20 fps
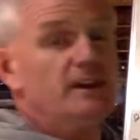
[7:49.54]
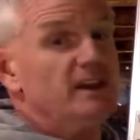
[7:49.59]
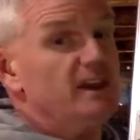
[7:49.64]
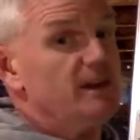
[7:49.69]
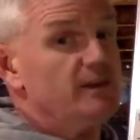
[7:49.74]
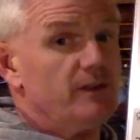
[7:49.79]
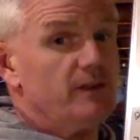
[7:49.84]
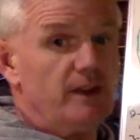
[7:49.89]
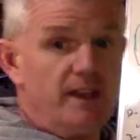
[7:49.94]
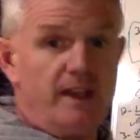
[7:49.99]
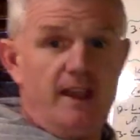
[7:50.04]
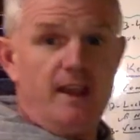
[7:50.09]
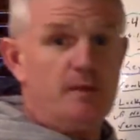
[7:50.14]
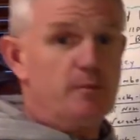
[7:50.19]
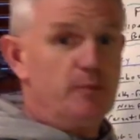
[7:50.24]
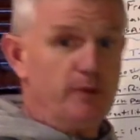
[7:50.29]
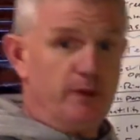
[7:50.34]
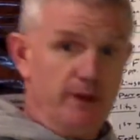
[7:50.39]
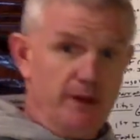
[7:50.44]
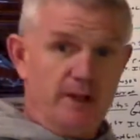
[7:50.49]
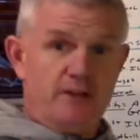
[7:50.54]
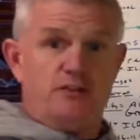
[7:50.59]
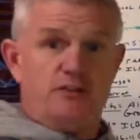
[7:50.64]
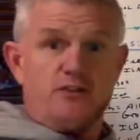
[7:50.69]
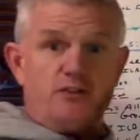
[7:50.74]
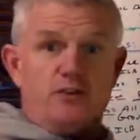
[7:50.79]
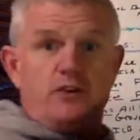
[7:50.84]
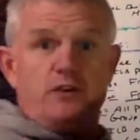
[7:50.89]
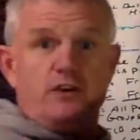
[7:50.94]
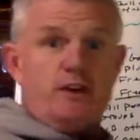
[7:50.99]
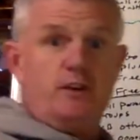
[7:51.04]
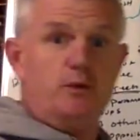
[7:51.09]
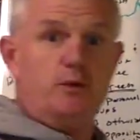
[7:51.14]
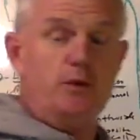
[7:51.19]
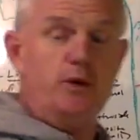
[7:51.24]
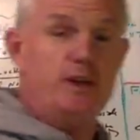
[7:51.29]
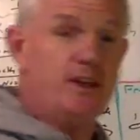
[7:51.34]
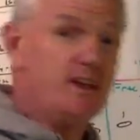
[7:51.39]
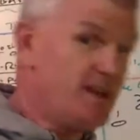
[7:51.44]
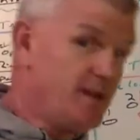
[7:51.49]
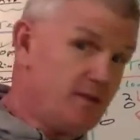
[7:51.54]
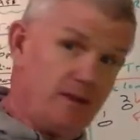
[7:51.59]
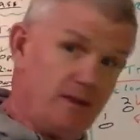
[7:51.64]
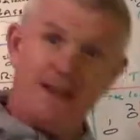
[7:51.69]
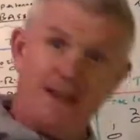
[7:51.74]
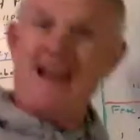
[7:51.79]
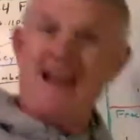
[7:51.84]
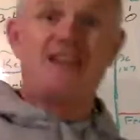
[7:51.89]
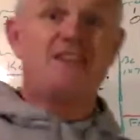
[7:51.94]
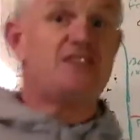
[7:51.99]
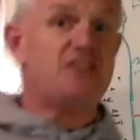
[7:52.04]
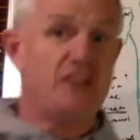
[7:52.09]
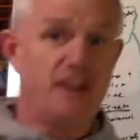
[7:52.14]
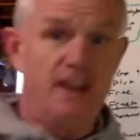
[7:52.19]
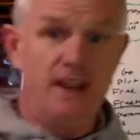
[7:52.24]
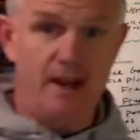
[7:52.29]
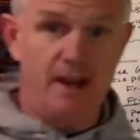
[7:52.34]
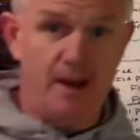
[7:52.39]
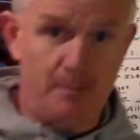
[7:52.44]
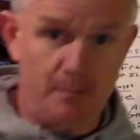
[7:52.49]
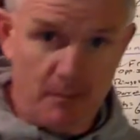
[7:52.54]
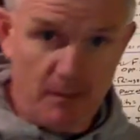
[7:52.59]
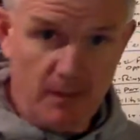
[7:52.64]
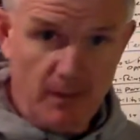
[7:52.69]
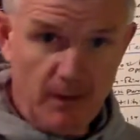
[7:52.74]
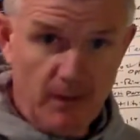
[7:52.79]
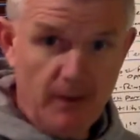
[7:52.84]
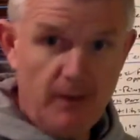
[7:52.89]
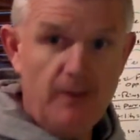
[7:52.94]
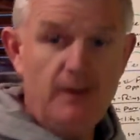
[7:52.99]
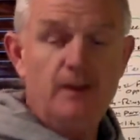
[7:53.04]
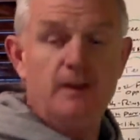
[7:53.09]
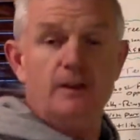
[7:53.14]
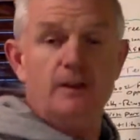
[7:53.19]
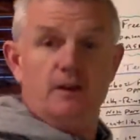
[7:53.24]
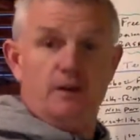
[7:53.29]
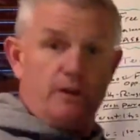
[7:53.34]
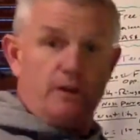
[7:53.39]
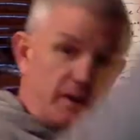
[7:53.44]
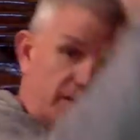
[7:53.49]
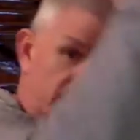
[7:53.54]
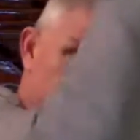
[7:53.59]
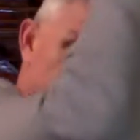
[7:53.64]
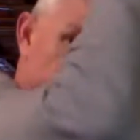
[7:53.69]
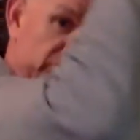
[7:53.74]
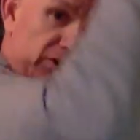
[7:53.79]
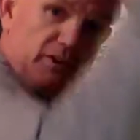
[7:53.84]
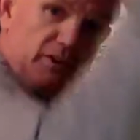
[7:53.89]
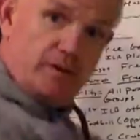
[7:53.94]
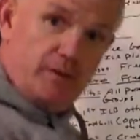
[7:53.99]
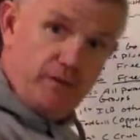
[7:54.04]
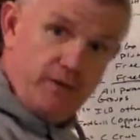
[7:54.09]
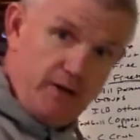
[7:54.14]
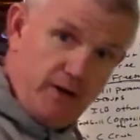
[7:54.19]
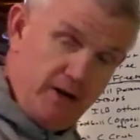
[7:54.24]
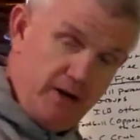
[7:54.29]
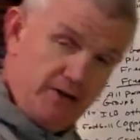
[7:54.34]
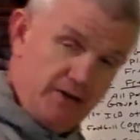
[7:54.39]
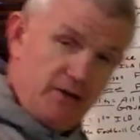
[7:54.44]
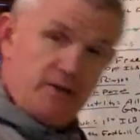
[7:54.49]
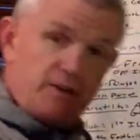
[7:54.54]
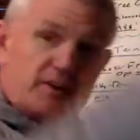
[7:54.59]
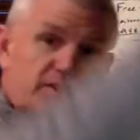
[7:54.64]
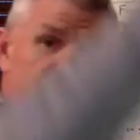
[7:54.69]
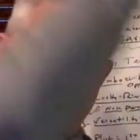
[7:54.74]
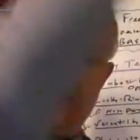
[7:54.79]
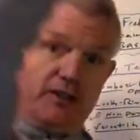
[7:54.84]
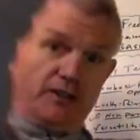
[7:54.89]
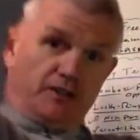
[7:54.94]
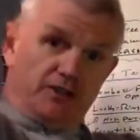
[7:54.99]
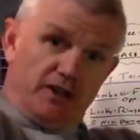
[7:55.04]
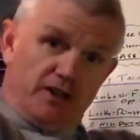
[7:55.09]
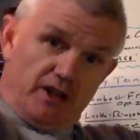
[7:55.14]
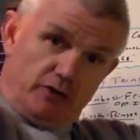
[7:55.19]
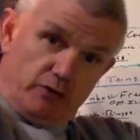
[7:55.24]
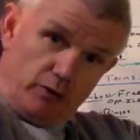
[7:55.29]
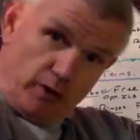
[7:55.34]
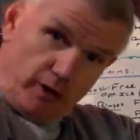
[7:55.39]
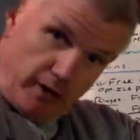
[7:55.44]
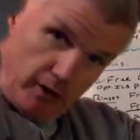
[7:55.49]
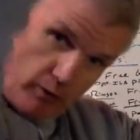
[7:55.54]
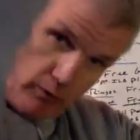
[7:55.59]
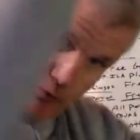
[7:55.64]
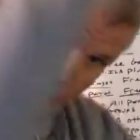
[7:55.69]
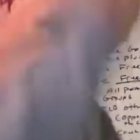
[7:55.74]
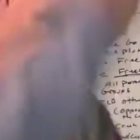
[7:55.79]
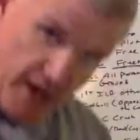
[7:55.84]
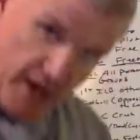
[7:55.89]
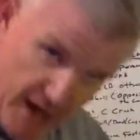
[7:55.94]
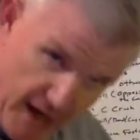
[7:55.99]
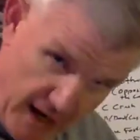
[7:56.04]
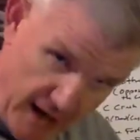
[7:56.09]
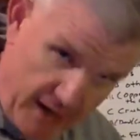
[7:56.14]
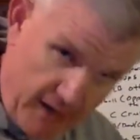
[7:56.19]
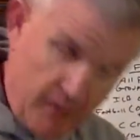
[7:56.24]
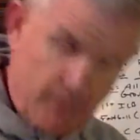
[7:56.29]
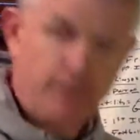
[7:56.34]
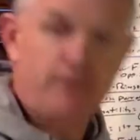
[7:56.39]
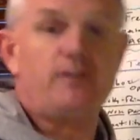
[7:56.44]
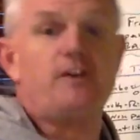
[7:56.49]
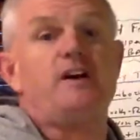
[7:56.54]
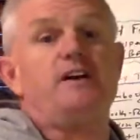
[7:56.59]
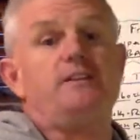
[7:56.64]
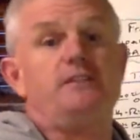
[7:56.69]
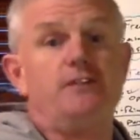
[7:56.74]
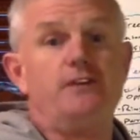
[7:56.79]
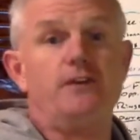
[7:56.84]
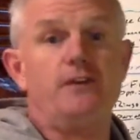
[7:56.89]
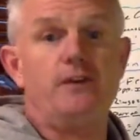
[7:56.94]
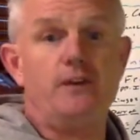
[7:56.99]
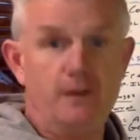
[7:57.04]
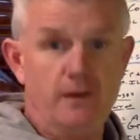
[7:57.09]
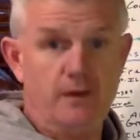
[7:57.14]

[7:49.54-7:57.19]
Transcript: even game plans during the week, even last game. These are the fronts and these are the stunts. We're going to run out of the fronts.